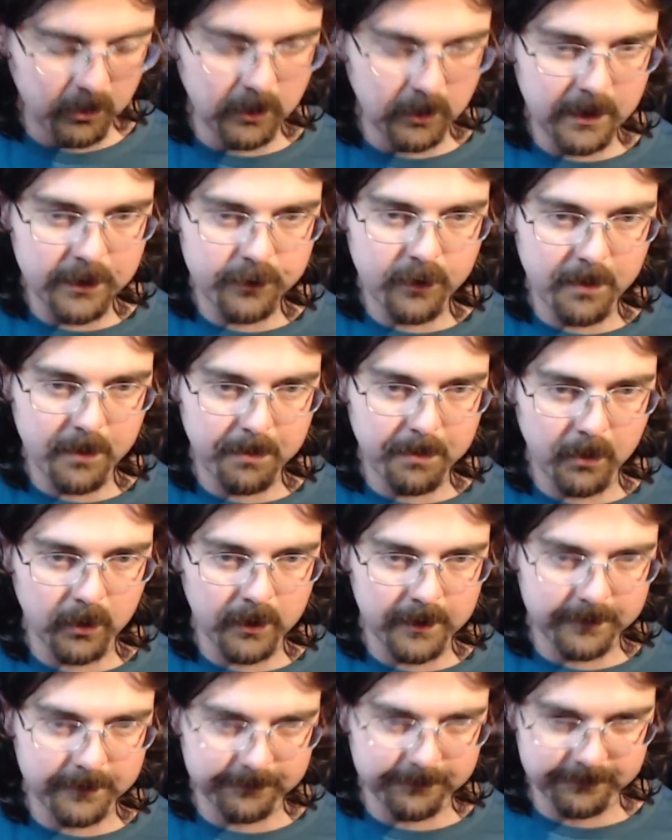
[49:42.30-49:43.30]

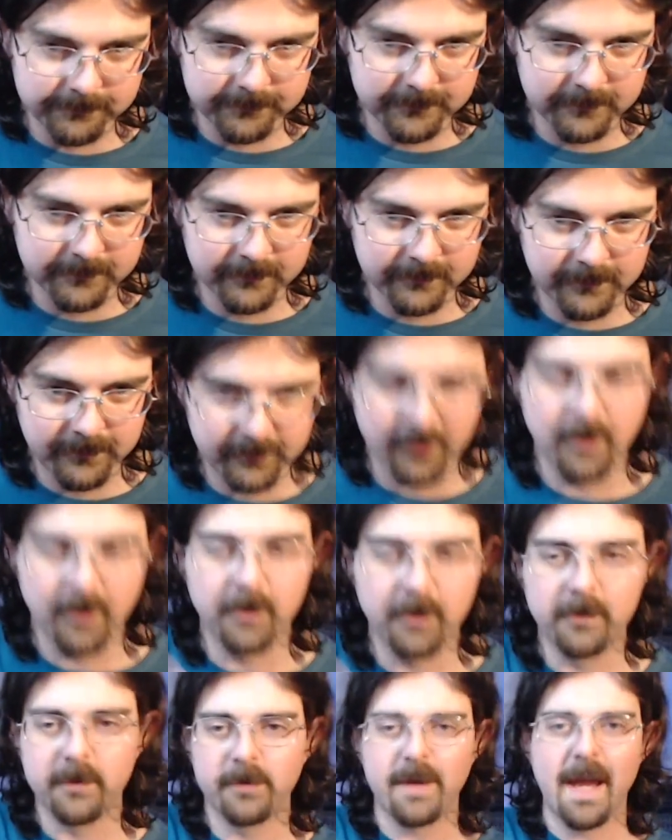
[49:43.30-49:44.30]
Triple it.
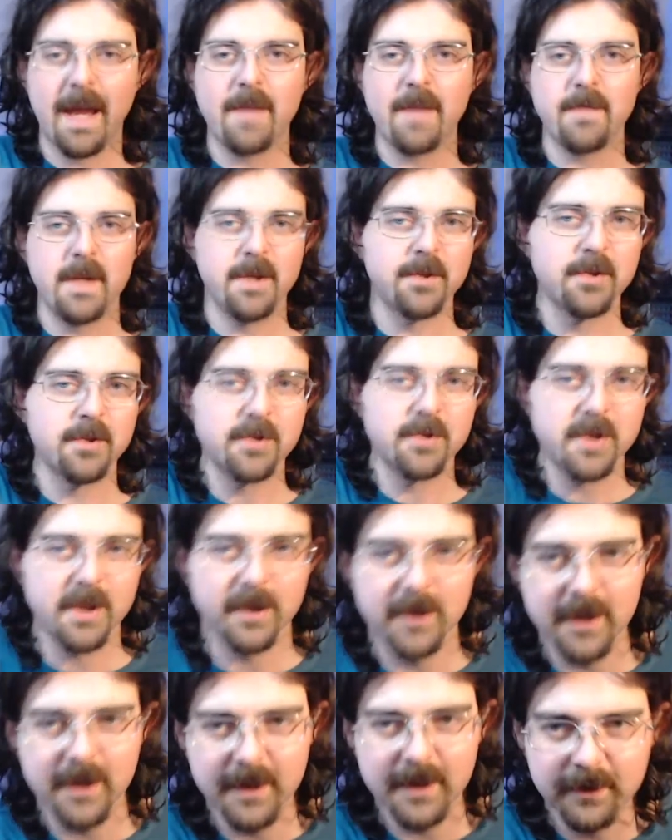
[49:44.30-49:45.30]
So it's kind of an
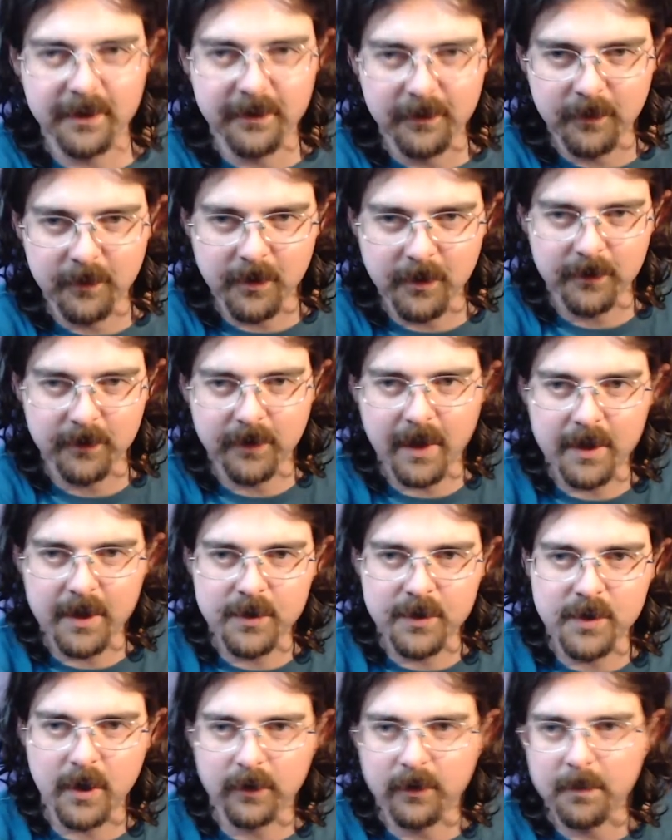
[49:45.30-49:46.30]
interesting thing where it's kind
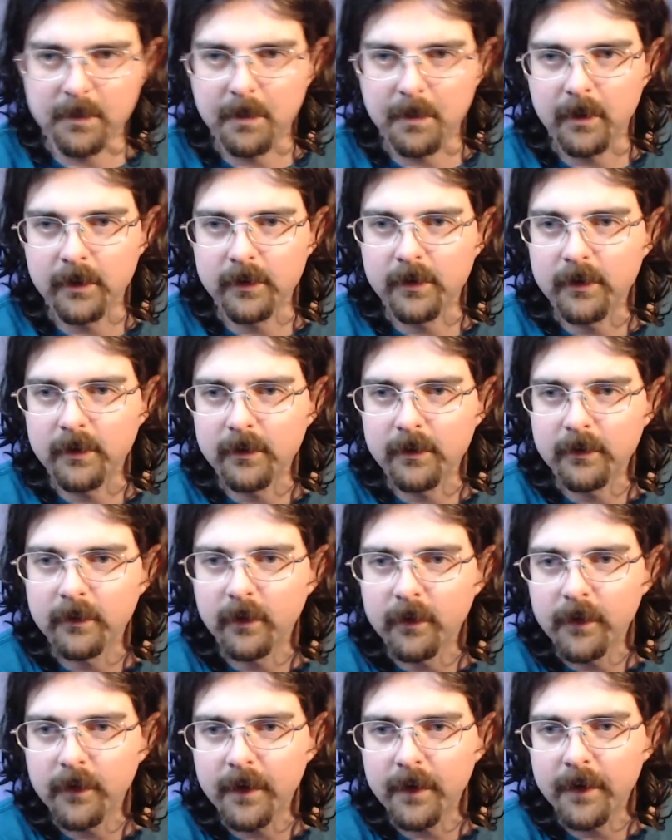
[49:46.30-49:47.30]
of juxtaposed
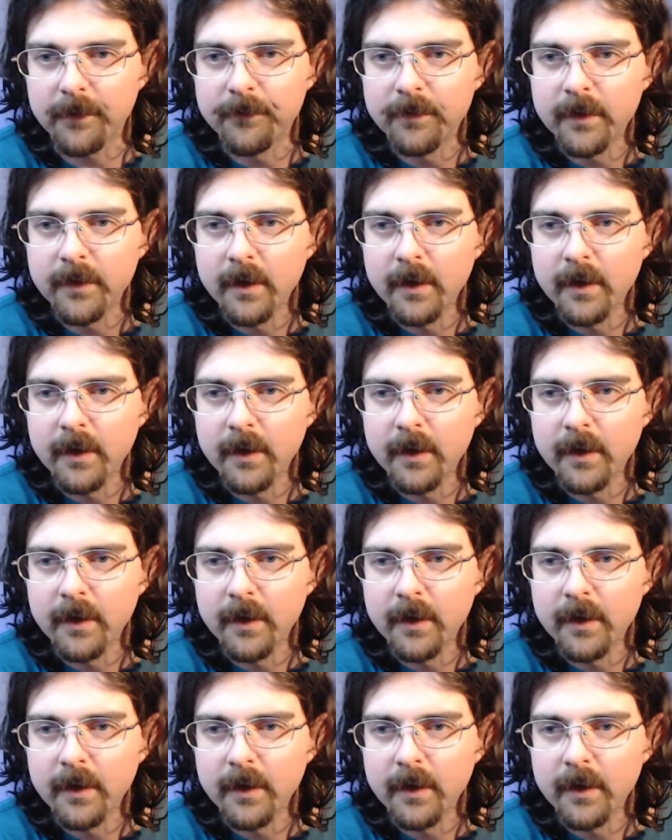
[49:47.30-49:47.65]
over there.